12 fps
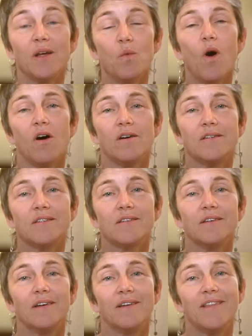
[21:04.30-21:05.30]
was.
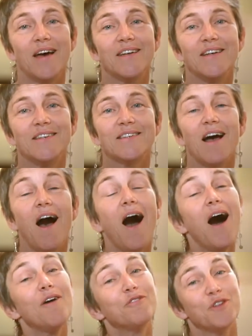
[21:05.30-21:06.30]
That is,
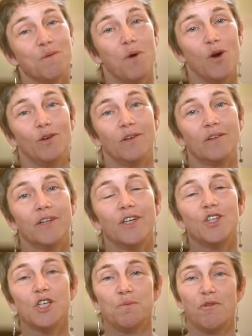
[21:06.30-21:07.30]
after the modal,
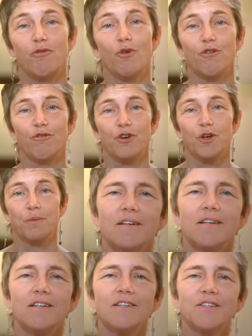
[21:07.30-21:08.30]
just before the verb.
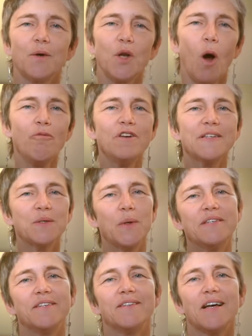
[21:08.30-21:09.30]
So an obvious
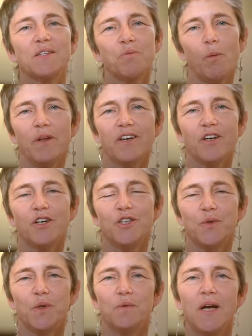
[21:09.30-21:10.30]
question that's probably
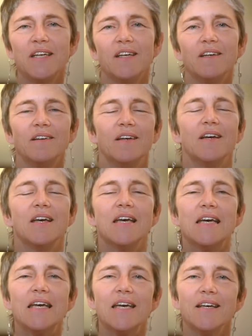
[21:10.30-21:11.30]
occurred to you already
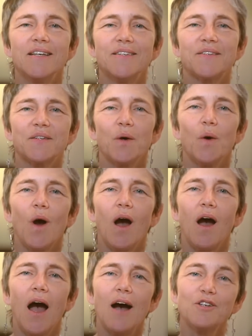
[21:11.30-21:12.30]
is
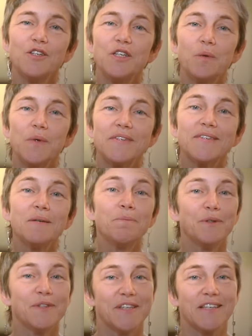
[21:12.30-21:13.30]
how to deal with
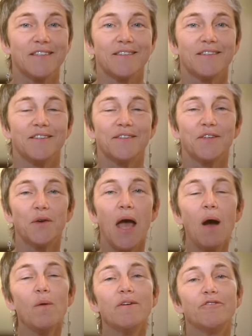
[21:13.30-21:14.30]
simple sentences. So
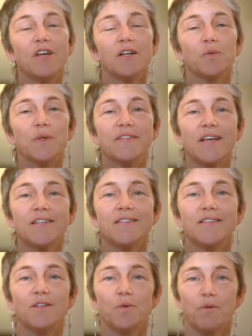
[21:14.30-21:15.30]
now we've dealt with
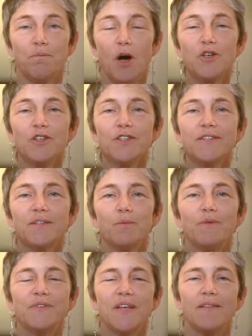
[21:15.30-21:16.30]
sentences with modals,
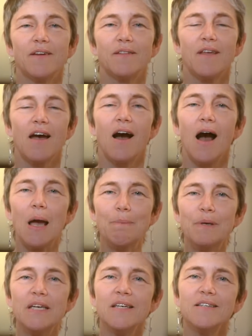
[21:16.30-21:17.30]
and we've said that they're
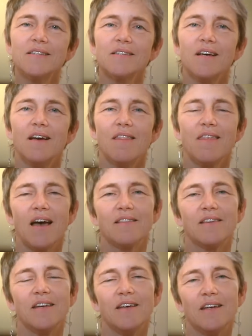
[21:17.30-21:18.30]
IPs,
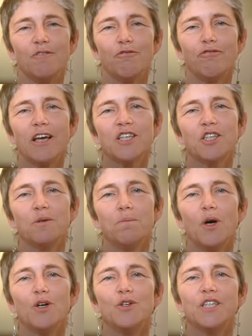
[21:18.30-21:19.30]
that the
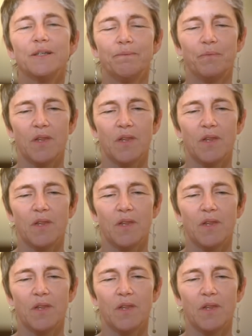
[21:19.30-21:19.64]
inflection mode